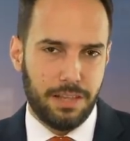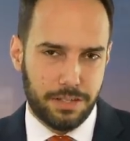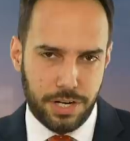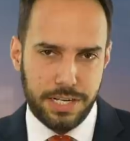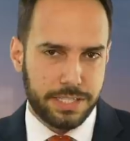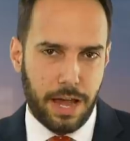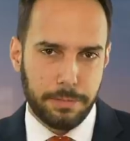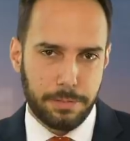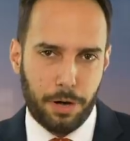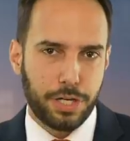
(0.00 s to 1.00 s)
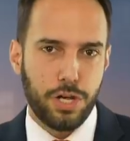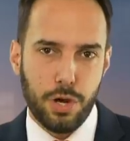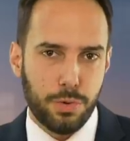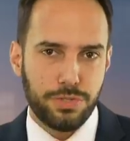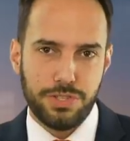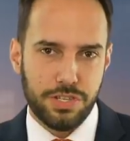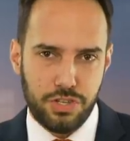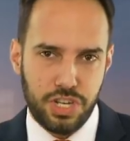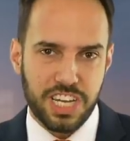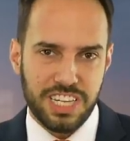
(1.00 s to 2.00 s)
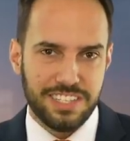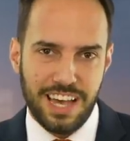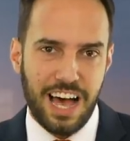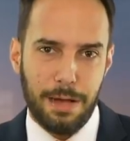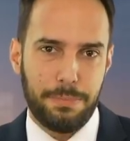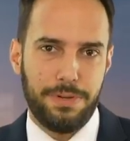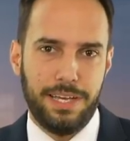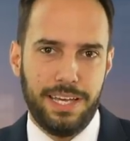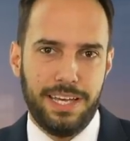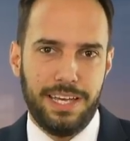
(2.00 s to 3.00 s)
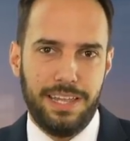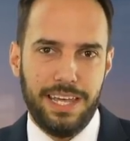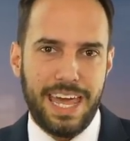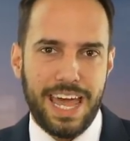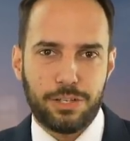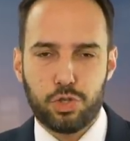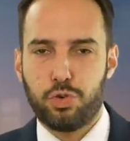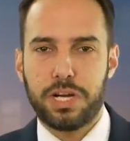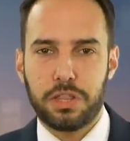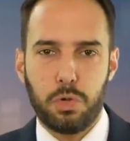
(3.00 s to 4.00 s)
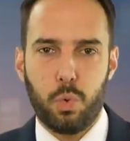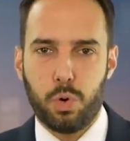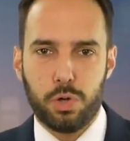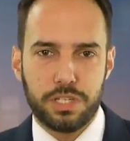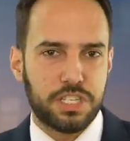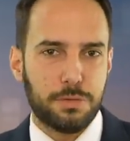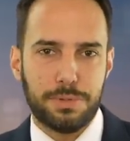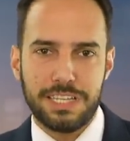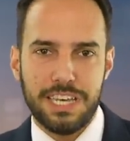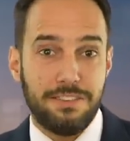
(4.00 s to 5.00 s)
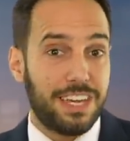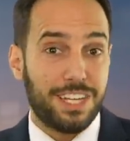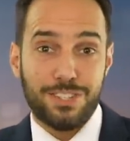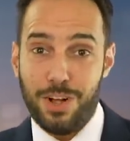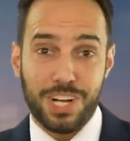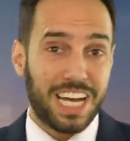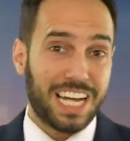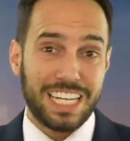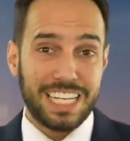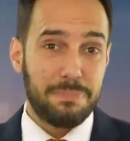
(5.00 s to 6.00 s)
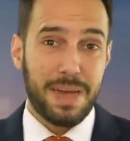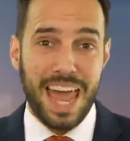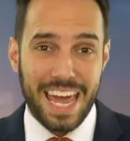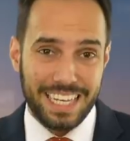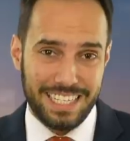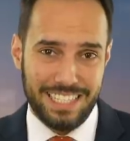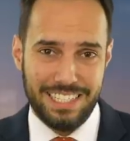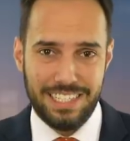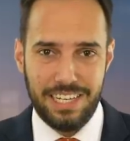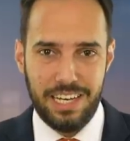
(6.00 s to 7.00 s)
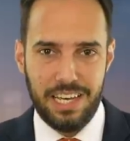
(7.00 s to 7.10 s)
The Chinese Communist Party knows the jig is up. They can't trick the world into believing it's all cuddly pandas.